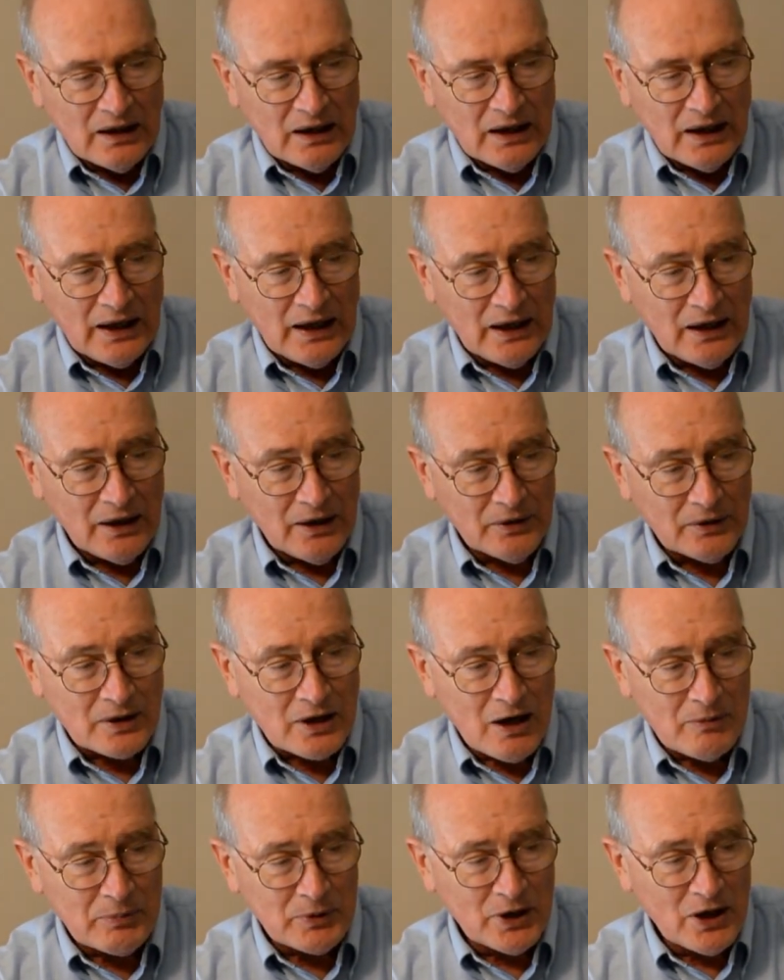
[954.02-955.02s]
A
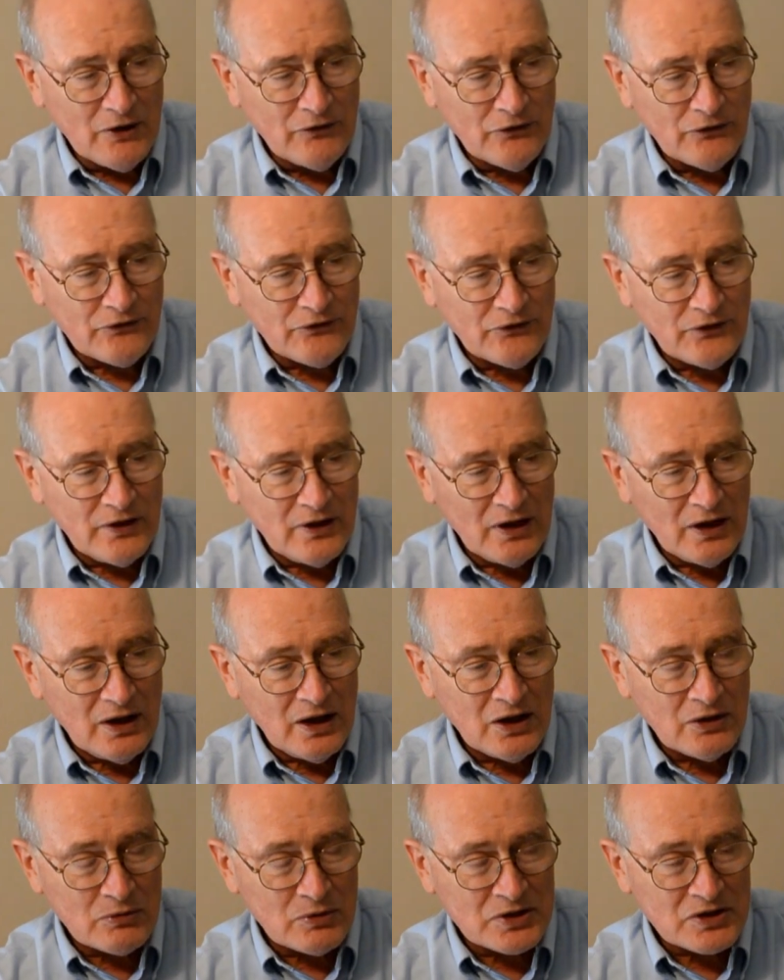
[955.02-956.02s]
couple of
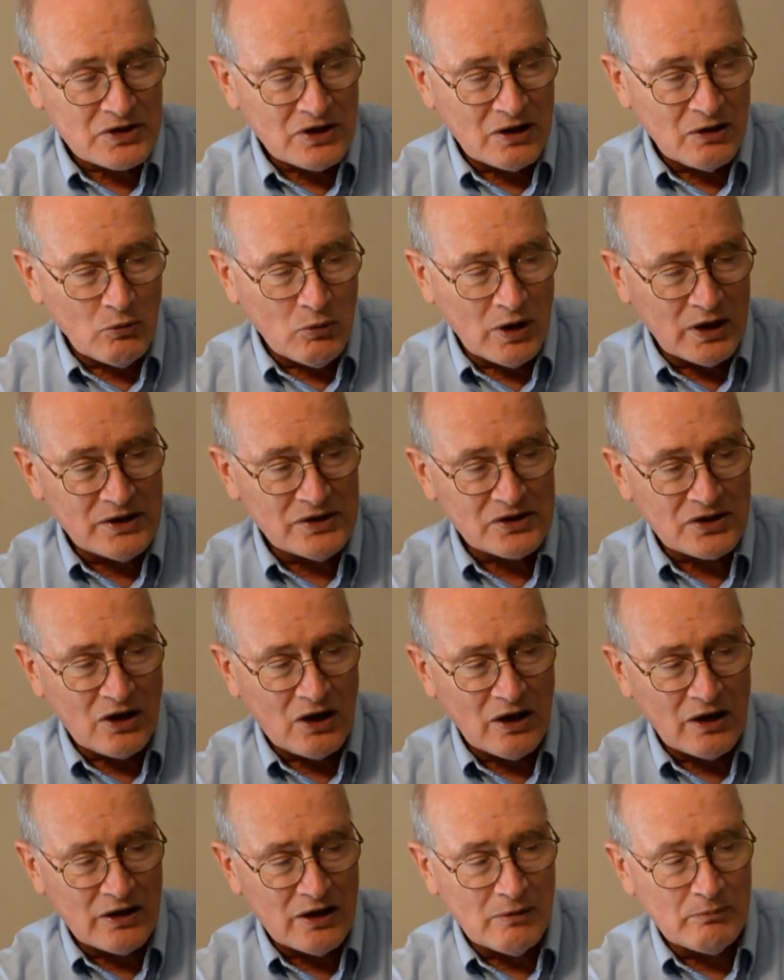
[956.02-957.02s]
interesting ones
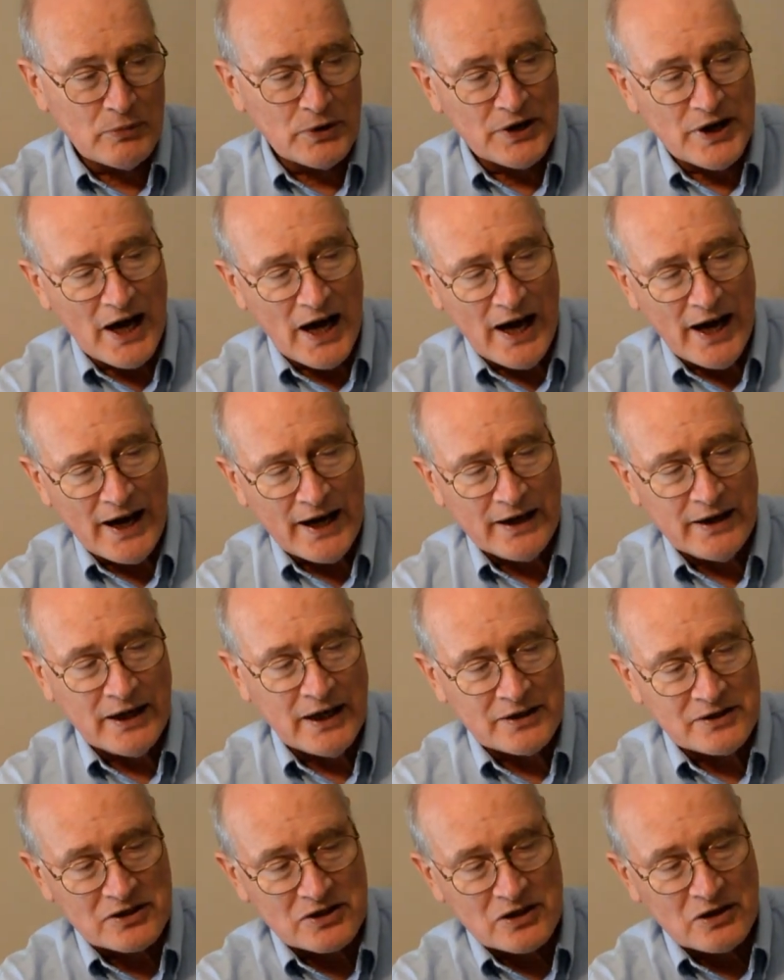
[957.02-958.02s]
are number 9.
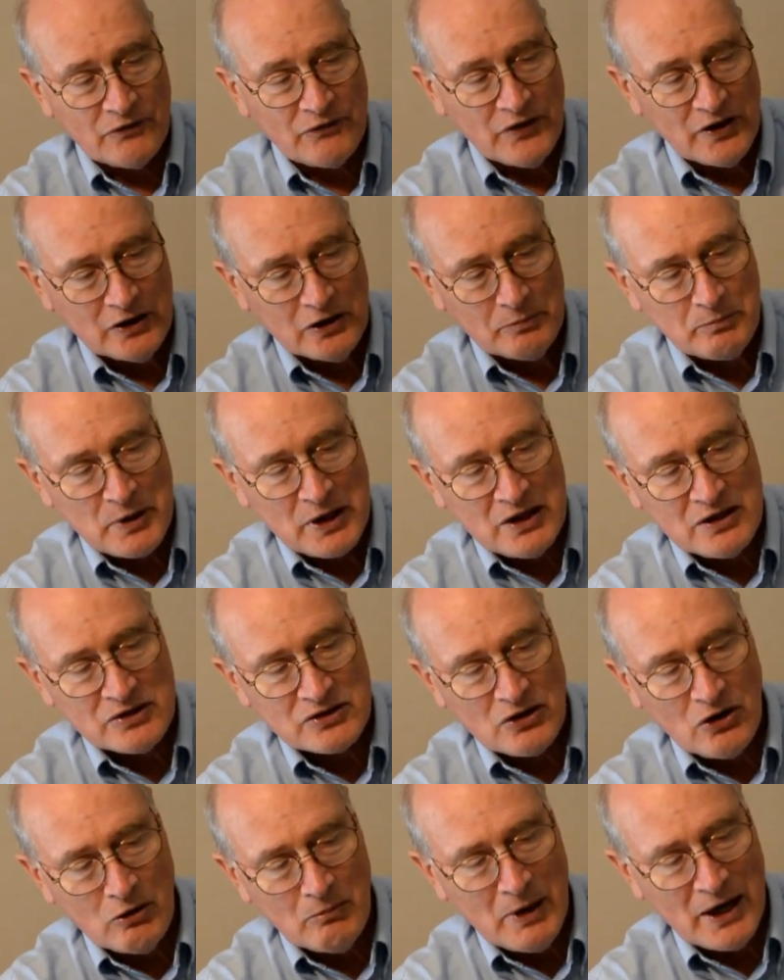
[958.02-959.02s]
That's the Philippines
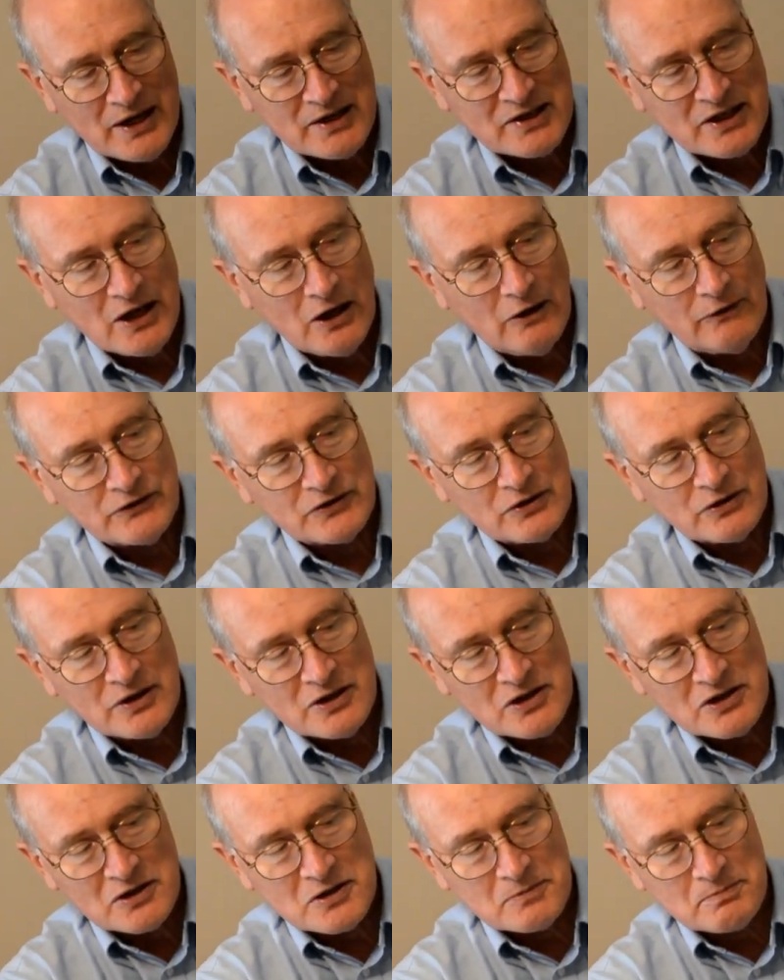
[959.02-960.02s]
all by itself. So this
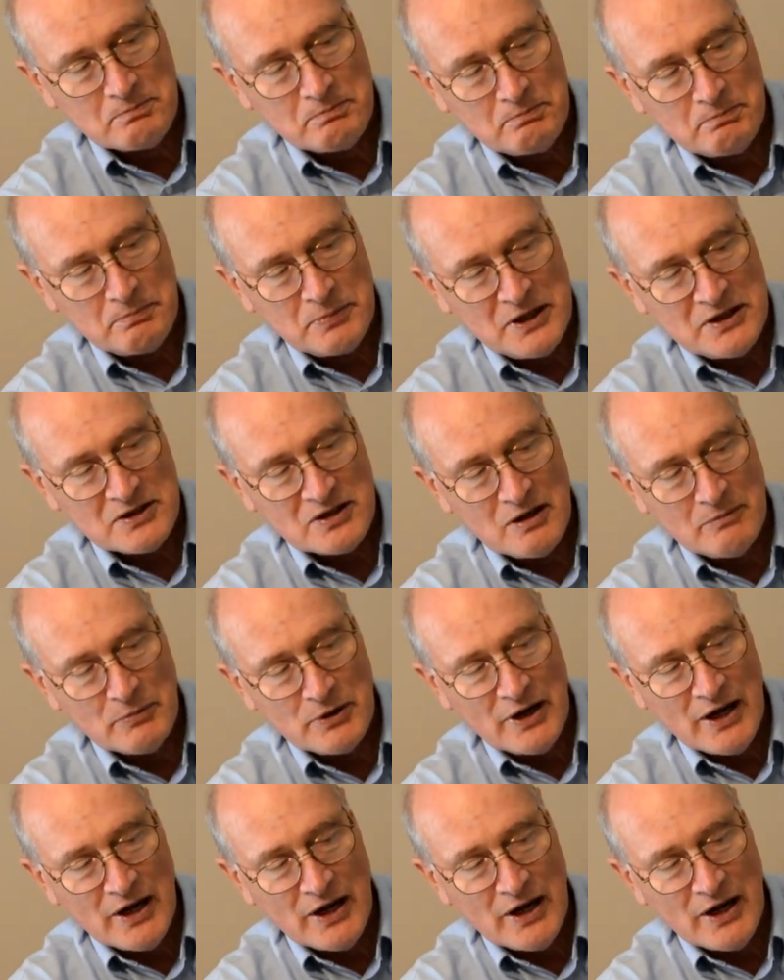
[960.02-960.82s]
is piece number